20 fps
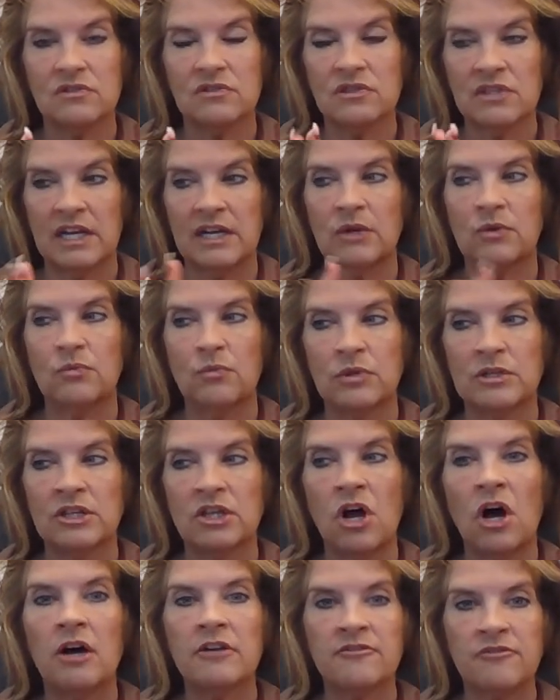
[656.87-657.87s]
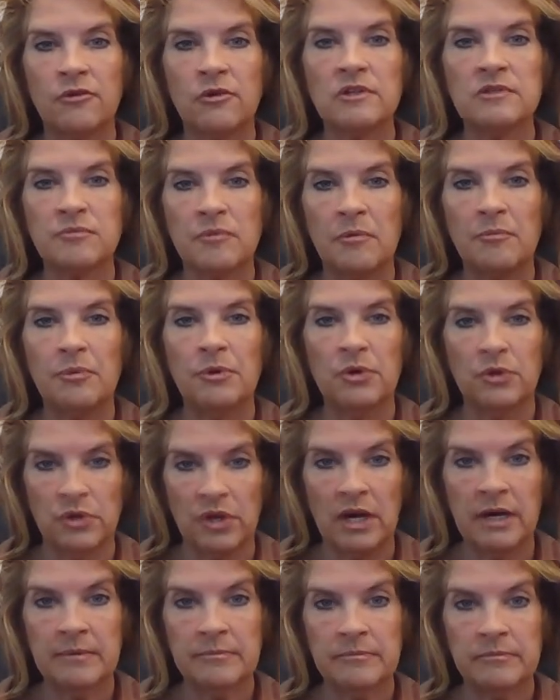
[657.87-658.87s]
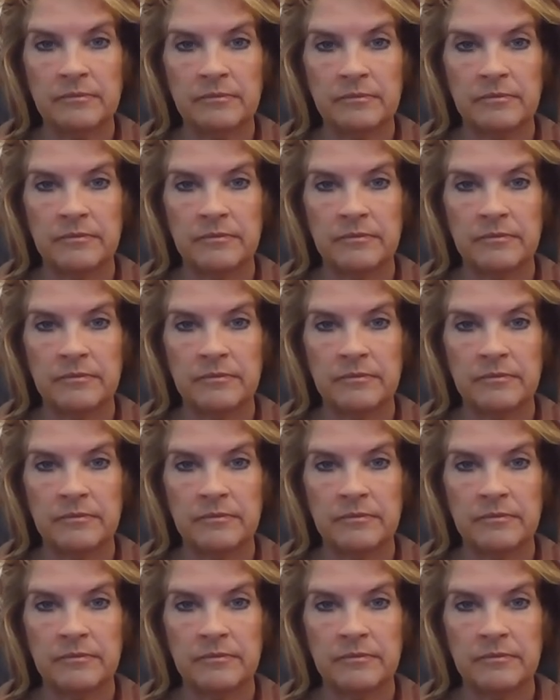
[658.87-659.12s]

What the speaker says: Like when law enforcement pulled up,